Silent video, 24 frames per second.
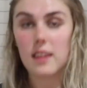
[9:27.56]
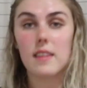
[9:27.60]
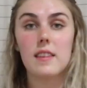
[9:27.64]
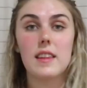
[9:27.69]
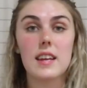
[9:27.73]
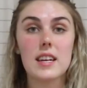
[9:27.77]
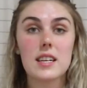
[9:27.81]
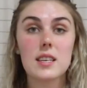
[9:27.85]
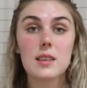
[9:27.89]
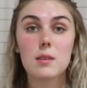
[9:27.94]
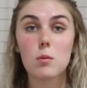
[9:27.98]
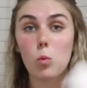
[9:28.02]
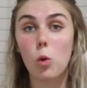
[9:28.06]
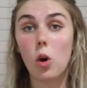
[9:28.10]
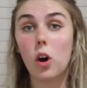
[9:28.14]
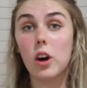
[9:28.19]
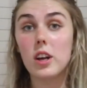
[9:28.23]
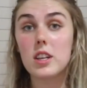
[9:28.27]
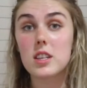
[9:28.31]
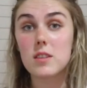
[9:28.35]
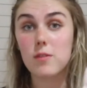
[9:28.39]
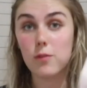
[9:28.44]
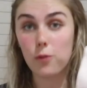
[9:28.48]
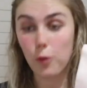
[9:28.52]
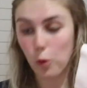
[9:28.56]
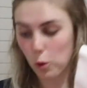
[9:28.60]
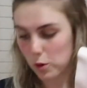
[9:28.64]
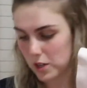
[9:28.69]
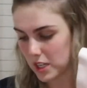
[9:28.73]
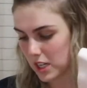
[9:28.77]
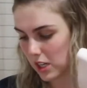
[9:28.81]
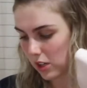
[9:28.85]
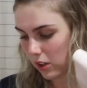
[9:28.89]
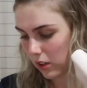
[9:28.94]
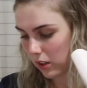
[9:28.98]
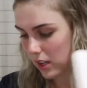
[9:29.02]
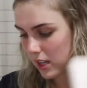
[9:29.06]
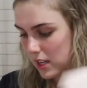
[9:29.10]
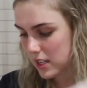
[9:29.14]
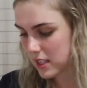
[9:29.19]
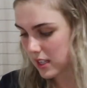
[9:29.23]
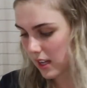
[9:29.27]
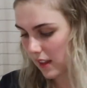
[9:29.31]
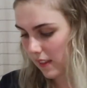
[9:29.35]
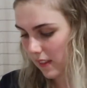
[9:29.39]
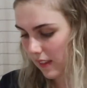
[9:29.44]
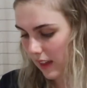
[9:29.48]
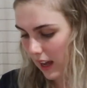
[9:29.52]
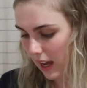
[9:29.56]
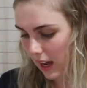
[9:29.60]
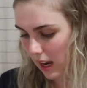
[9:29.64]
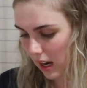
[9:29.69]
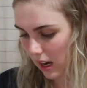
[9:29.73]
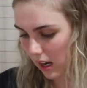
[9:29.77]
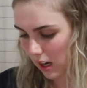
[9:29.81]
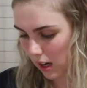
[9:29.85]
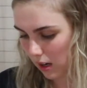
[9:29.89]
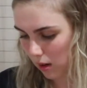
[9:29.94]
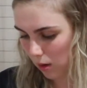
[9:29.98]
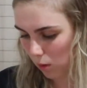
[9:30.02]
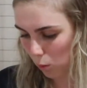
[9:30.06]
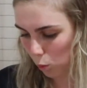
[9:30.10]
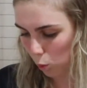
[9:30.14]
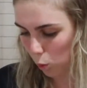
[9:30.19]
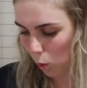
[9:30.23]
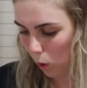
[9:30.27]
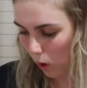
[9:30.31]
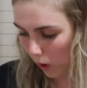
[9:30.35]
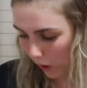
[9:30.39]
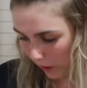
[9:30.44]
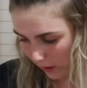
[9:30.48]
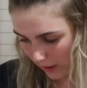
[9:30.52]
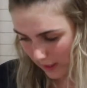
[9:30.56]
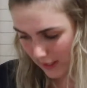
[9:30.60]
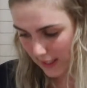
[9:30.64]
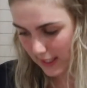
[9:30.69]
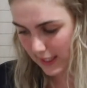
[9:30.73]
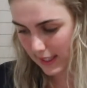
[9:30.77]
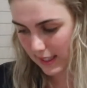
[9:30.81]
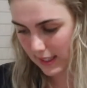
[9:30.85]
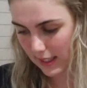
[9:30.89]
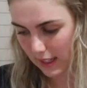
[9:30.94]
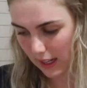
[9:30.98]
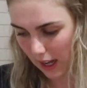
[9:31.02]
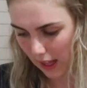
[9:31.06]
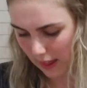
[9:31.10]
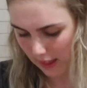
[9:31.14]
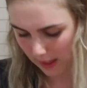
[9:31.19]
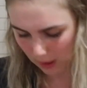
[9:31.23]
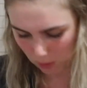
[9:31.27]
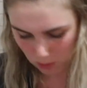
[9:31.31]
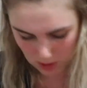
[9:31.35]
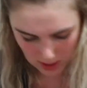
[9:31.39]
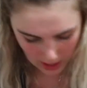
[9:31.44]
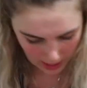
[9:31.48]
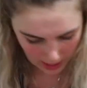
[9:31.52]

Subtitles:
this was $40 and that was, I think it was